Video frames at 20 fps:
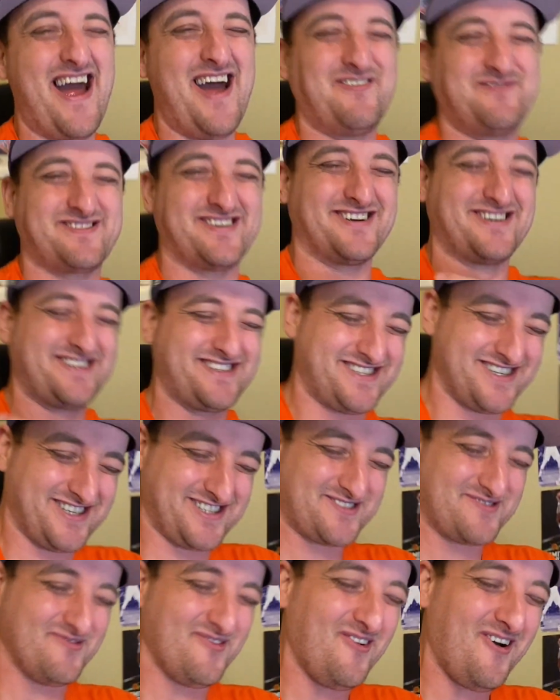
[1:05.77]
actor
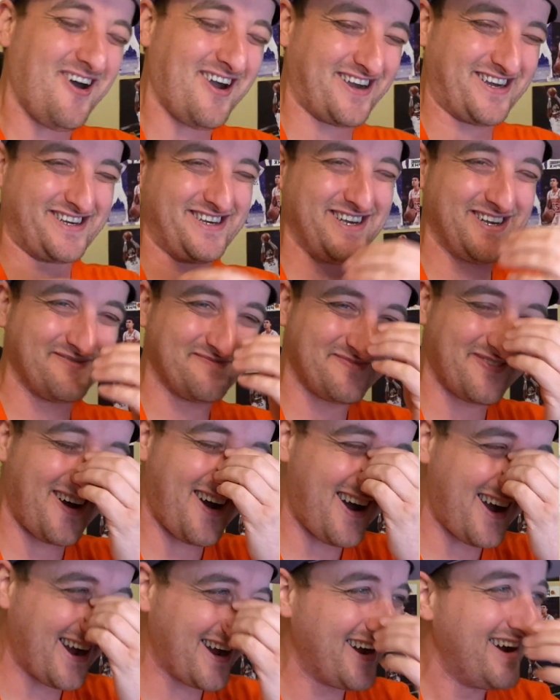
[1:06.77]
just walking
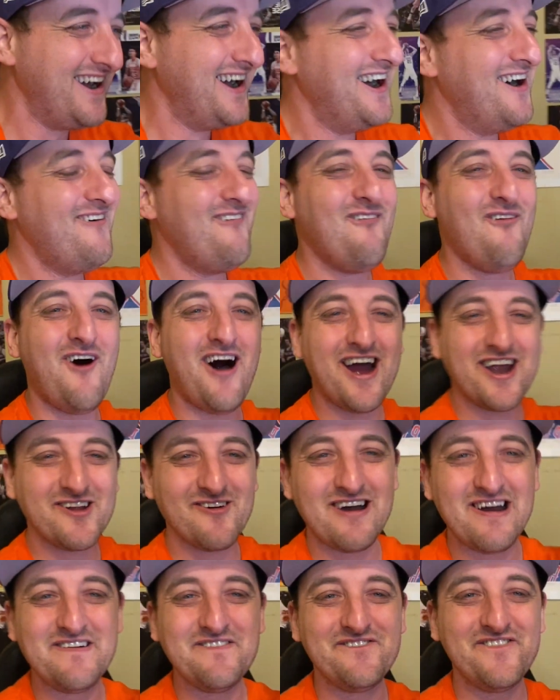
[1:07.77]
by. Why
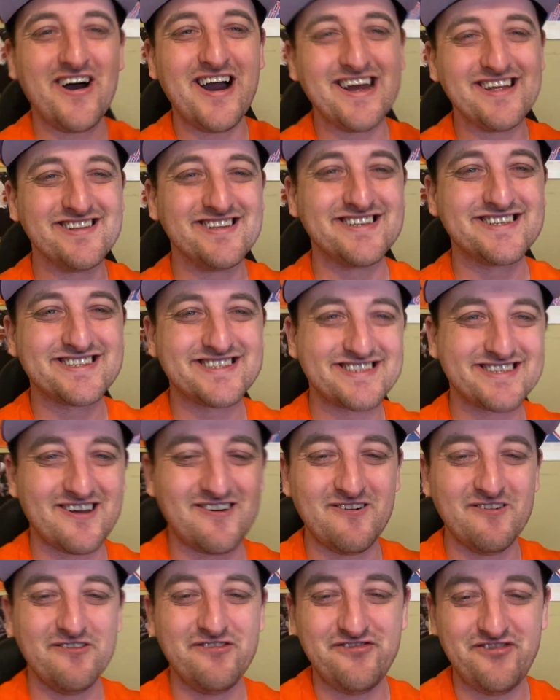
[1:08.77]
do I find this
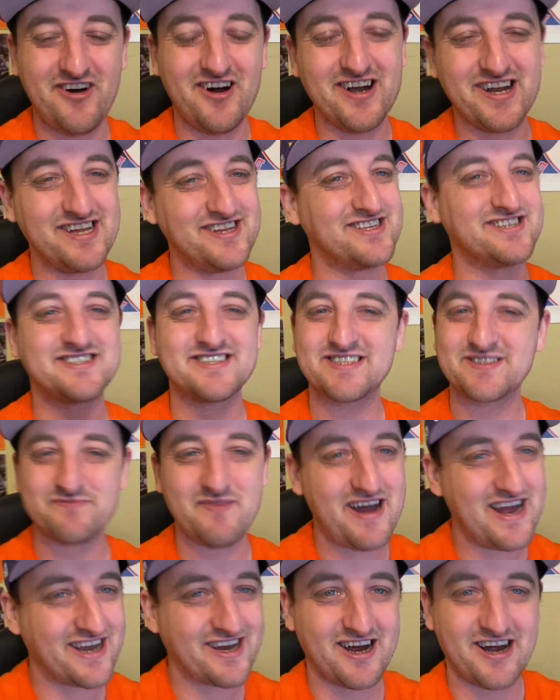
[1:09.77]
so funny? This is
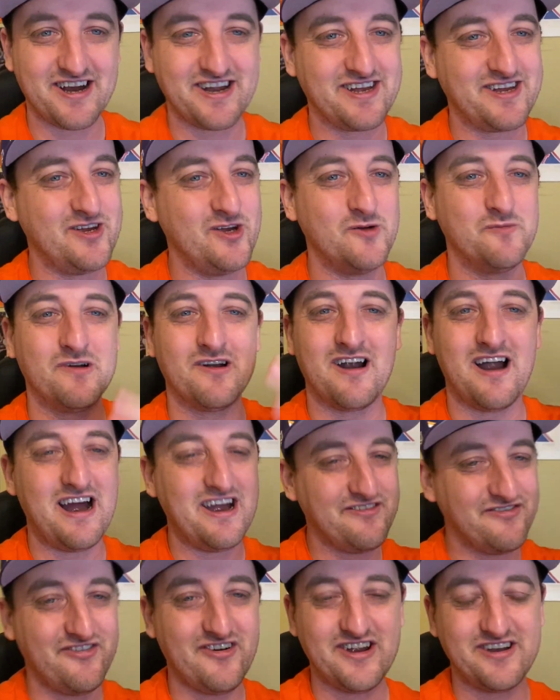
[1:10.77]
my kind of humor.
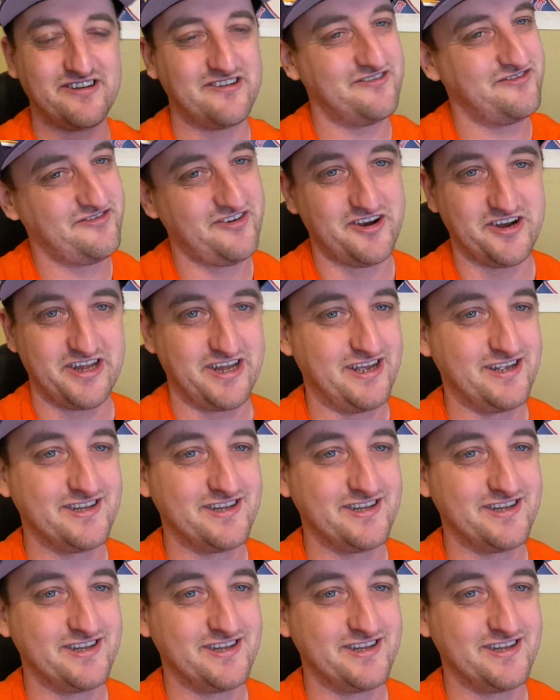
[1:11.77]
I find it funny.